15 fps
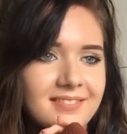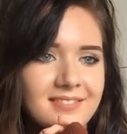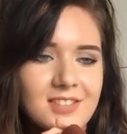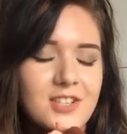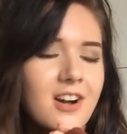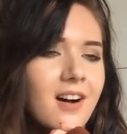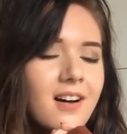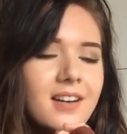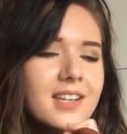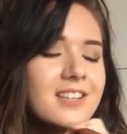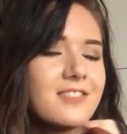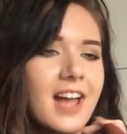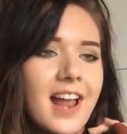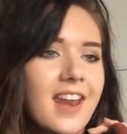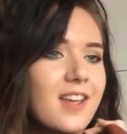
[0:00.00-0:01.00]
You can't
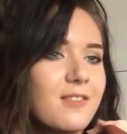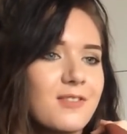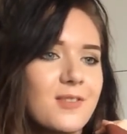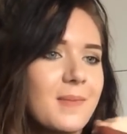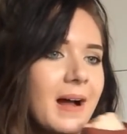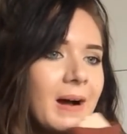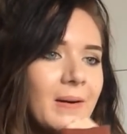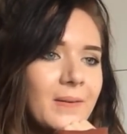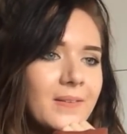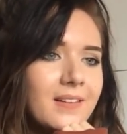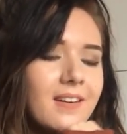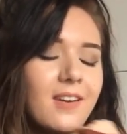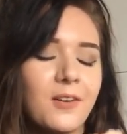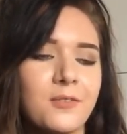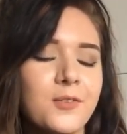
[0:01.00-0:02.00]
leave any of them out.
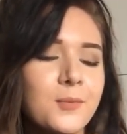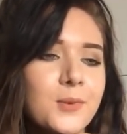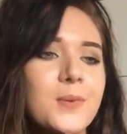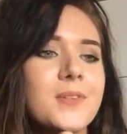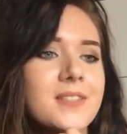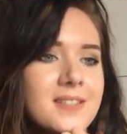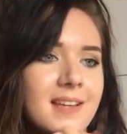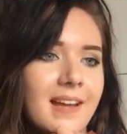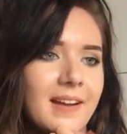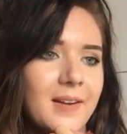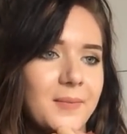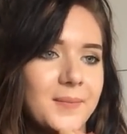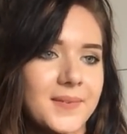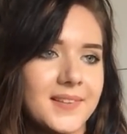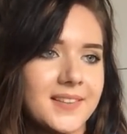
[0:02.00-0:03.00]
Love them all the
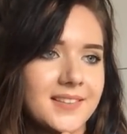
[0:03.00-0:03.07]
same.